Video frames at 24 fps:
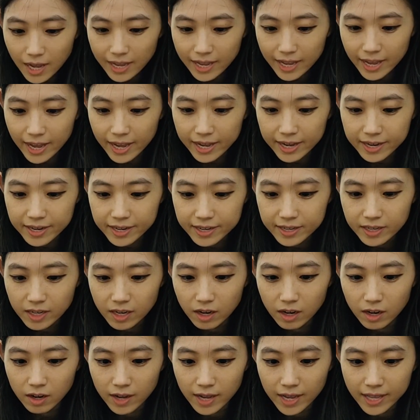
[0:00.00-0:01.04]
I had it
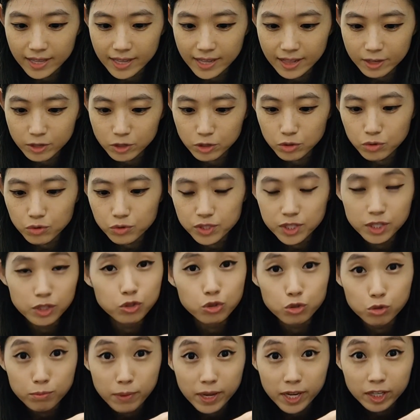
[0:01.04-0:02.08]
and then I use it
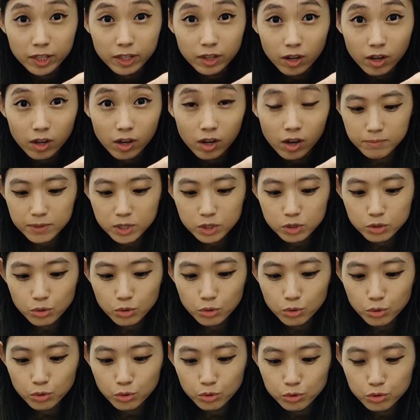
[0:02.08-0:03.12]
to make the
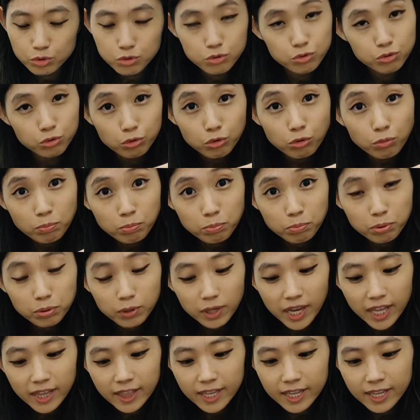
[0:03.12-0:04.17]
miso soup,
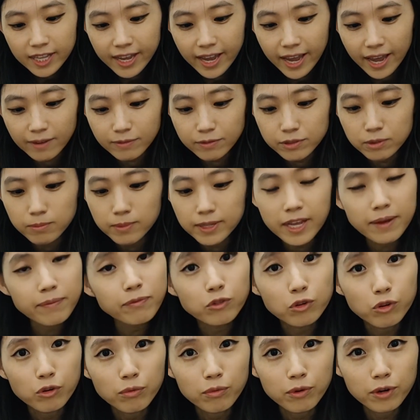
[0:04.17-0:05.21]
and then I have some
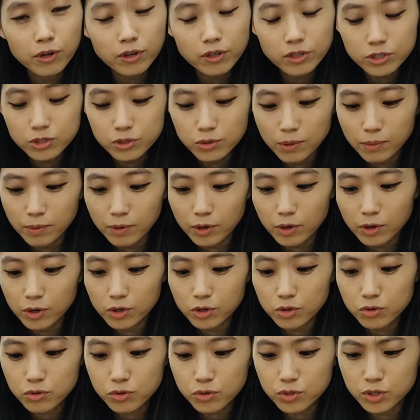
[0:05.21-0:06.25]
leftover, so I'm gonna
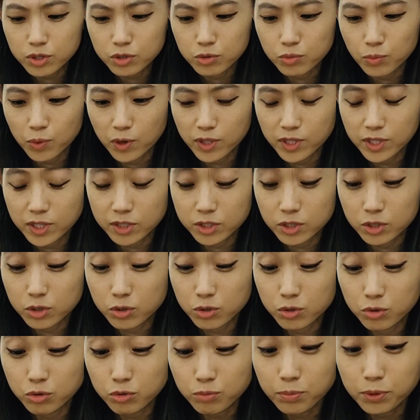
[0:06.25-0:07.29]
use this one. It's
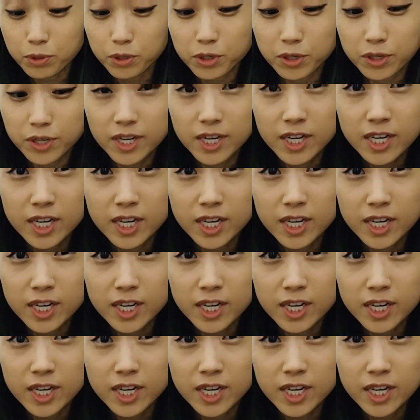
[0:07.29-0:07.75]
super